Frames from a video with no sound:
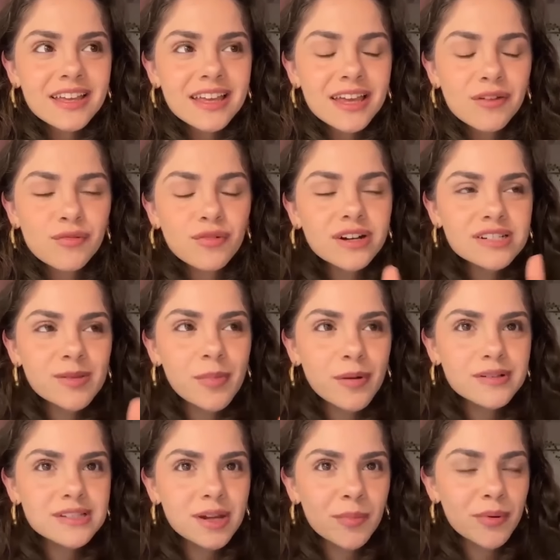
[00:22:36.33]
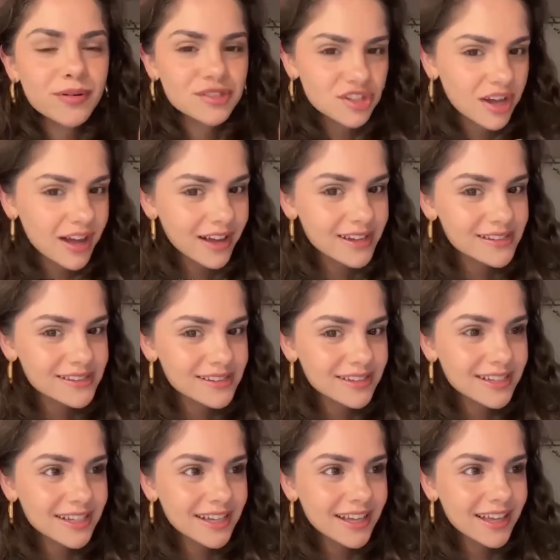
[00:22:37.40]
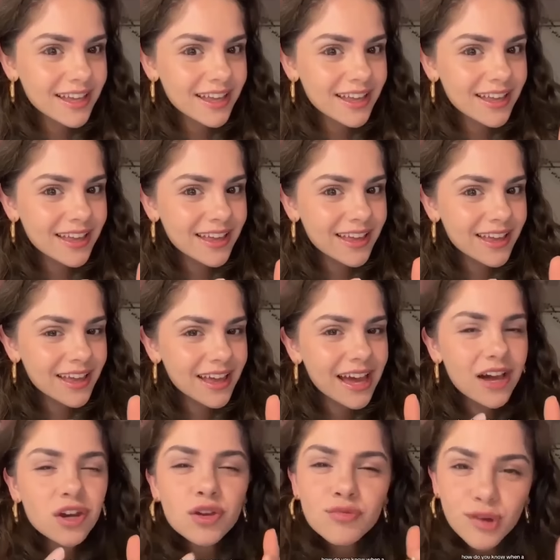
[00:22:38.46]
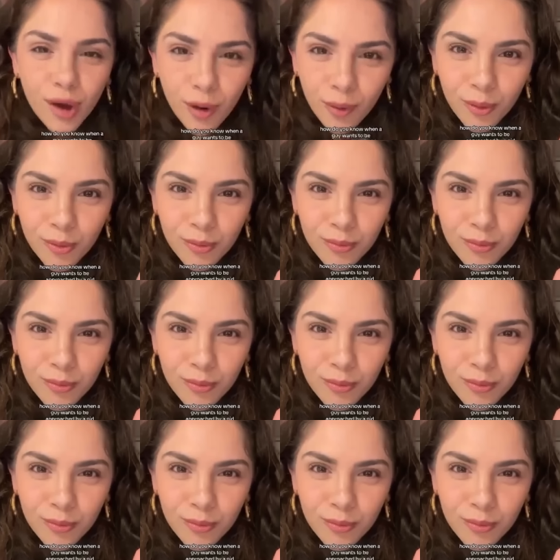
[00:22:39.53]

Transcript: if we're supposed to approach guys, how do you know